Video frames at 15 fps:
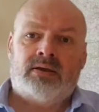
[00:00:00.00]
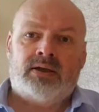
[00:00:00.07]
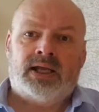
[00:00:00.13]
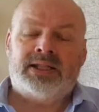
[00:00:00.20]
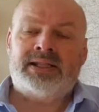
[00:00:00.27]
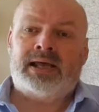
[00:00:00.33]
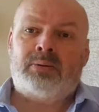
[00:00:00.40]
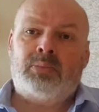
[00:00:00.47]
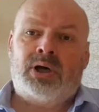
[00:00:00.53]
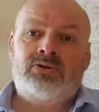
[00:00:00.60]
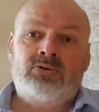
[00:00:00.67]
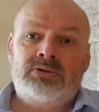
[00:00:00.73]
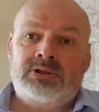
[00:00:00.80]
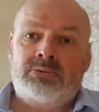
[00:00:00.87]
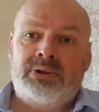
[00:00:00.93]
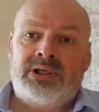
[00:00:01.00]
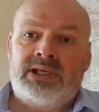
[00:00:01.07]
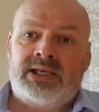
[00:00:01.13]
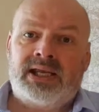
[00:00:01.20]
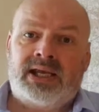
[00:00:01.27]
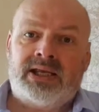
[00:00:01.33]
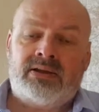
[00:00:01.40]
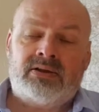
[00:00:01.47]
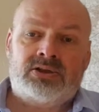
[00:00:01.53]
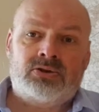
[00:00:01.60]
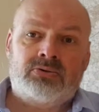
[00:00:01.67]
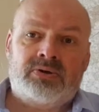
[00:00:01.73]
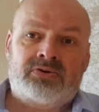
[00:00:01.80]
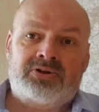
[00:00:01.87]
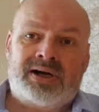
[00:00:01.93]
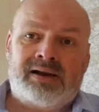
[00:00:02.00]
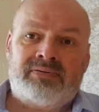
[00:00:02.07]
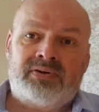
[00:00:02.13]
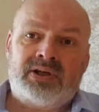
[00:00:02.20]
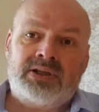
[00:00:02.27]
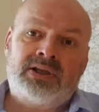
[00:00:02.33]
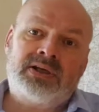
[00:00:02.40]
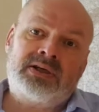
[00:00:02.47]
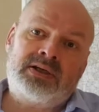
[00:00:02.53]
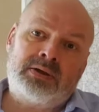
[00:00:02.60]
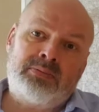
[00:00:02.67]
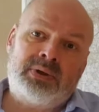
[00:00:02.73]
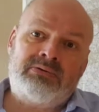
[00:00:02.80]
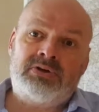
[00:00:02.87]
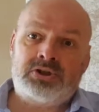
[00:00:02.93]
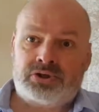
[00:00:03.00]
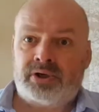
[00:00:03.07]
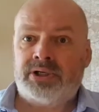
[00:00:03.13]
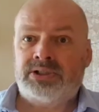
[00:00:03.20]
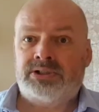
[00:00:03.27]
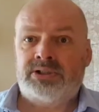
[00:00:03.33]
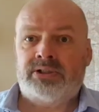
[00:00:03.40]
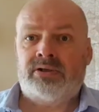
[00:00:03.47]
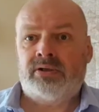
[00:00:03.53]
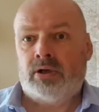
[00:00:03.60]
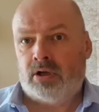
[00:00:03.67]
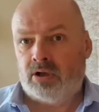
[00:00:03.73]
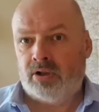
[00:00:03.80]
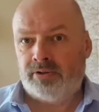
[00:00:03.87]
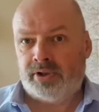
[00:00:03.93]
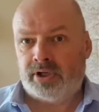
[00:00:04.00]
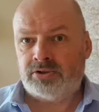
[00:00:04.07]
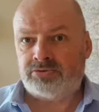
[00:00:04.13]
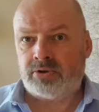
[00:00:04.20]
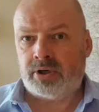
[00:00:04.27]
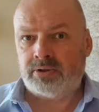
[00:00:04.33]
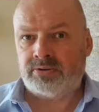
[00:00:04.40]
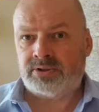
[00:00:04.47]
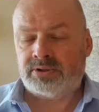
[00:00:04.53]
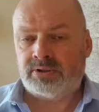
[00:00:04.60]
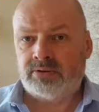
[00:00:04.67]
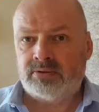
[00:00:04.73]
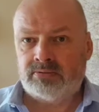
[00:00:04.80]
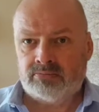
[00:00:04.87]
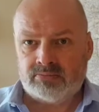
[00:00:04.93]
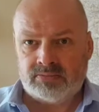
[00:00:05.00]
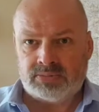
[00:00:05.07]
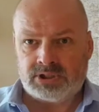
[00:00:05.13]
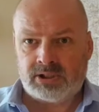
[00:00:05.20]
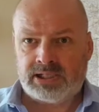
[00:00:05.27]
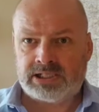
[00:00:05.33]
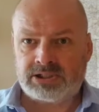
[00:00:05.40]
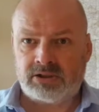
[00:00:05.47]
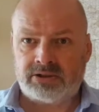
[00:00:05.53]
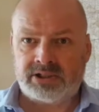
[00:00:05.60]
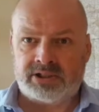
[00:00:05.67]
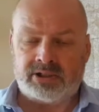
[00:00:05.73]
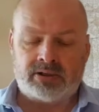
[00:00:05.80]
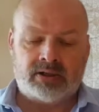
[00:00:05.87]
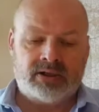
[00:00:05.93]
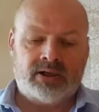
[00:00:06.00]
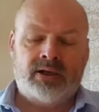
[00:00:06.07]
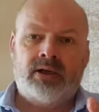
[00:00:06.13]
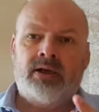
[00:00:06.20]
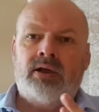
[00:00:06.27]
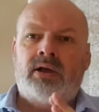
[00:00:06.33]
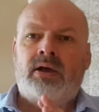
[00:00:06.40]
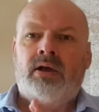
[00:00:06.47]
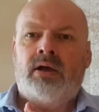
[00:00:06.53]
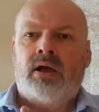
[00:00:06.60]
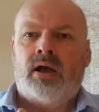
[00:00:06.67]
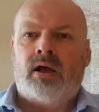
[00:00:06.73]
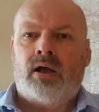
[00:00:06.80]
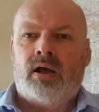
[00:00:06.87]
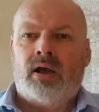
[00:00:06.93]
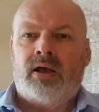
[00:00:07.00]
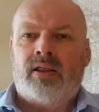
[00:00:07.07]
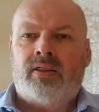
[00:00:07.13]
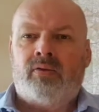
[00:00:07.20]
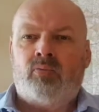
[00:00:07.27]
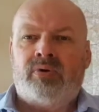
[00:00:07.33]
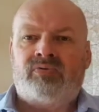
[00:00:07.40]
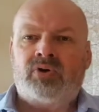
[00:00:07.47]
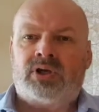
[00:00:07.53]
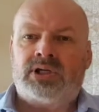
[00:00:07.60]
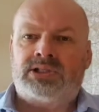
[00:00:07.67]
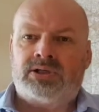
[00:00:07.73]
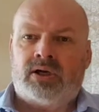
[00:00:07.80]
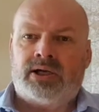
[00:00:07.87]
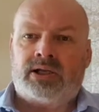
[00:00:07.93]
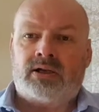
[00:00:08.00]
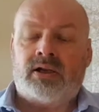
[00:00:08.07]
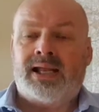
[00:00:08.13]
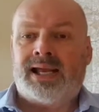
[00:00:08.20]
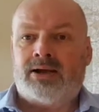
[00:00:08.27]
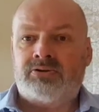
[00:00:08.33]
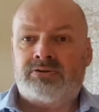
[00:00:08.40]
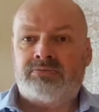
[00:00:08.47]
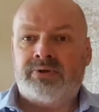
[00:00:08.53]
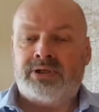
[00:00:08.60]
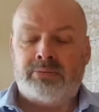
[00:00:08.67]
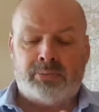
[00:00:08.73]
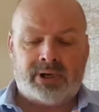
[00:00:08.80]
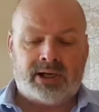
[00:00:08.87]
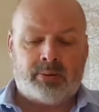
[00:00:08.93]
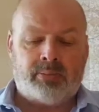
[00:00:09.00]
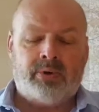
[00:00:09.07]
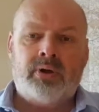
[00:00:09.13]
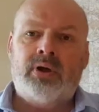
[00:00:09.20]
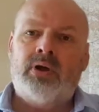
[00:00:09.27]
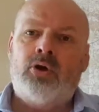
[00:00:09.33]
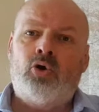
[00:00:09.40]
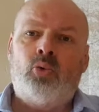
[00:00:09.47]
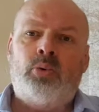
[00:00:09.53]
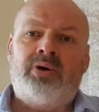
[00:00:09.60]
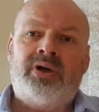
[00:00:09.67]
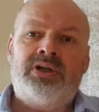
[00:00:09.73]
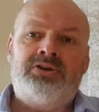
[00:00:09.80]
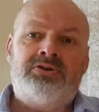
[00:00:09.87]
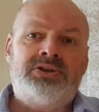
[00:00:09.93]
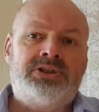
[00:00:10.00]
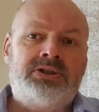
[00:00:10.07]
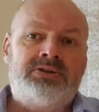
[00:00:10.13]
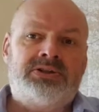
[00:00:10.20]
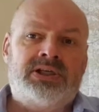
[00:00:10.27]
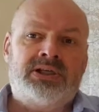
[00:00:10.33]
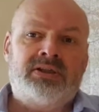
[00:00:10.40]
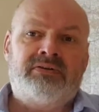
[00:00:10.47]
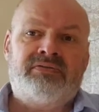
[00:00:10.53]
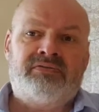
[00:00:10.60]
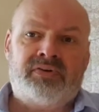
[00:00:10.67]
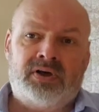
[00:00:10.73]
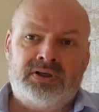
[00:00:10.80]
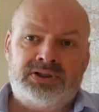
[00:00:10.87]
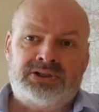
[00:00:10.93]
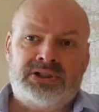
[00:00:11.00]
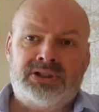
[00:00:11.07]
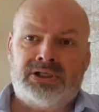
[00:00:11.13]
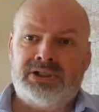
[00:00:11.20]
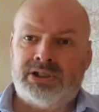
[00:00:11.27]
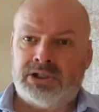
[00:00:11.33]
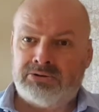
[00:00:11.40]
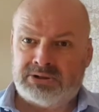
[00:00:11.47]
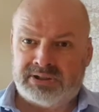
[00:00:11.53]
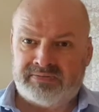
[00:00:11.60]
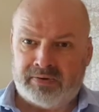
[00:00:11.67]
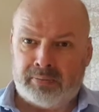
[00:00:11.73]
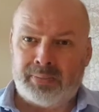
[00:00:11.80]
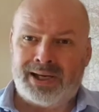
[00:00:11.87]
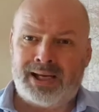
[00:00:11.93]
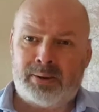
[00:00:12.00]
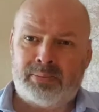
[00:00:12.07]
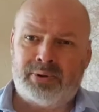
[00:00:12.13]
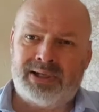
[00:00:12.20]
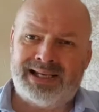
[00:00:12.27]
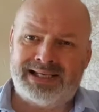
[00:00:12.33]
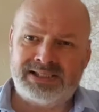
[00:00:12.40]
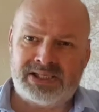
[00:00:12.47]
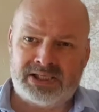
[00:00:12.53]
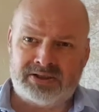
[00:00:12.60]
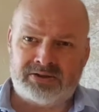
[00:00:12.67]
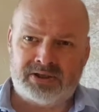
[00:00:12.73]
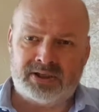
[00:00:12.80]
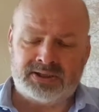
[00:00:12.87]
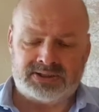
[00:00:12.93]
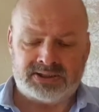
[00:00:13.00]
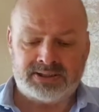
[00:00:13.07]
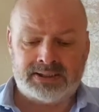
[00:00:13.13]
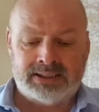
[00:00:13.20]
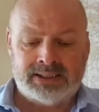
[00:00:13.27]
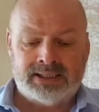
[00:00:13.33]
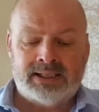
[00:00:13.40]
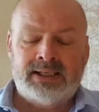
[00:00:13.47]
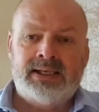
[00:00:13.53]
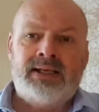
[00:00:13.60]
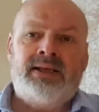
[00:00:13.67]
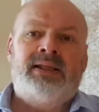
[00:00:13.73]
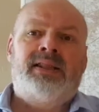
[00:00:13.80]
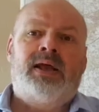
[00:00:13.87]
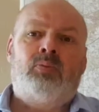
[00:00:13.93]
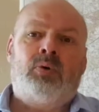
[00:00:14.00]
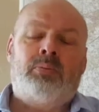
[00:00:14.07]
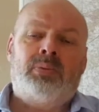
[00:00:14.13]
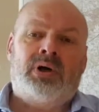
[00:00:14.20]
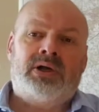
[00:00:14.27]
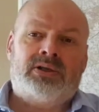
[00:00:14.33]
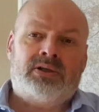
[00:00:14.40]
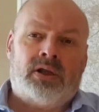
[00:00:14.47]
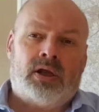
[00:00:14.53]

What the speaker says: and that might also indicate the sort of traffic that can be restricted on those roads. So let's look at it. We've got a title, How to Read a Map. We're introducing the function and use of a map as the introduction. Then we might